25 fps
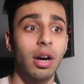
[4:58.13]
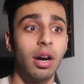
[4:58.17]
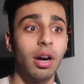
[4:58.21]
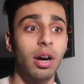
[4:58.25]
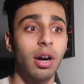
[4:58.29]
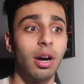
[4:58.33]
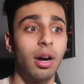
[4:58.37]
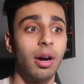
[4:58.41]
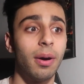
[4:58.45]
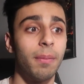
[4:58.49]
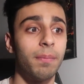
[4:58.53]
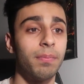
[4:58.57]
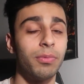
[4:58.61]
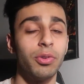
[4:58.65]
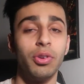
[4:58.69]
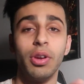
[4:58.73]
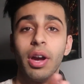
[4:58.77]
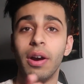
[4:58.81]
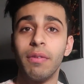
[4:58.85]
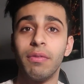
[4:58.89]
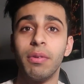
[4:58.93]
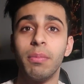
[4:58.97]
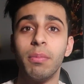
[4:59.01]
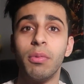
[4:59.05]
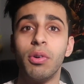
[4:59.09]
you
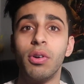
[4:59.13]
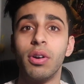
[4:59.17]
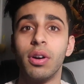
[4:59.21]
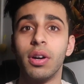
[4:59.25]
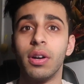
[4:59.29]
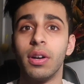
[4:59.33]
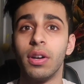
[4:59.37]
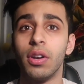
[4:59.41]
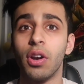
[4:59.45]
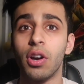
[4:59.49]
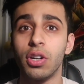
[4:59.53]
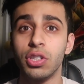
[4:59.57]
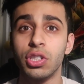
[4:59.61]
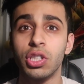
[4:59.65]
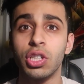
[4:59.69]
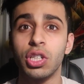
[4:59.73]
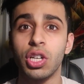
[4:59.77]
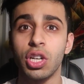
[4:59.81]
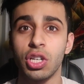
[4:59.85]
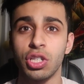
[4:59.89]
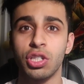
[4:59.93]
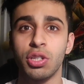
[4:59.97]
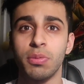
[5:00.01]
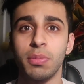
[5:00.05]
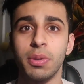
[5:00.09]
have a more larger
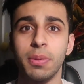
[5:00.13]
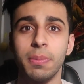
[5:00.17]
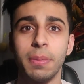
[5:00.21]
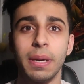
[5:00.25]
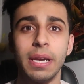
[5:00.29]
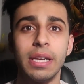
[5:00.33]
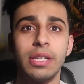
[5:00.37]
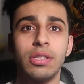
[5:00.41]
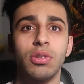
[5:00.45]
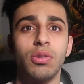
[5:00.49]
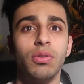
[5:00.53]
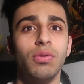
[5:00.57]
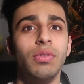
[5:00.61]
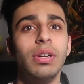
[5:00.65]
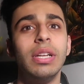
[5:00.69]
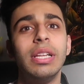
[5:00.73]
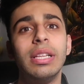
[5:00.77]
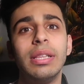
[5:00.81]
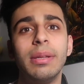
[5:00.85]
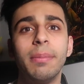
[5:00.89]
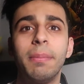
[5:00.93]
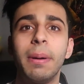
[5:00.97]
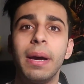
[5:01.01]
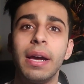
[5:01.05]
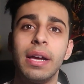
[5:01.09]
customer base. So it really
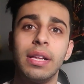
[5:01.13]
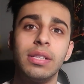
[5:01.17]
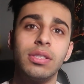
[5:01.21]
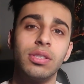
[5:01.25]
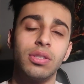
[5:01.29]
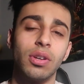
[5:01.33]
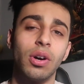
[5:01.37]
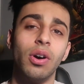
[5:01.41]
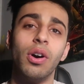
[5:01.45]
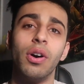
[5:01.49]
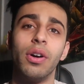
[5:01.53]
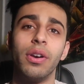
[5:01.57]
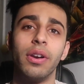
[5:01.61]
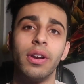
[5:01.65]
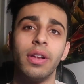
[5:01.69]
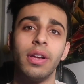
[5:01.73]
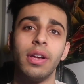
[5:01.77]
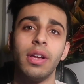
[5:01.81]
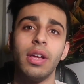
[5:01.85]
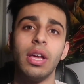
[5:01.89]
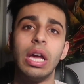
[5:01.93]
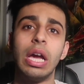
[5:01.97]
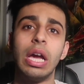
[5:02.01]
depends on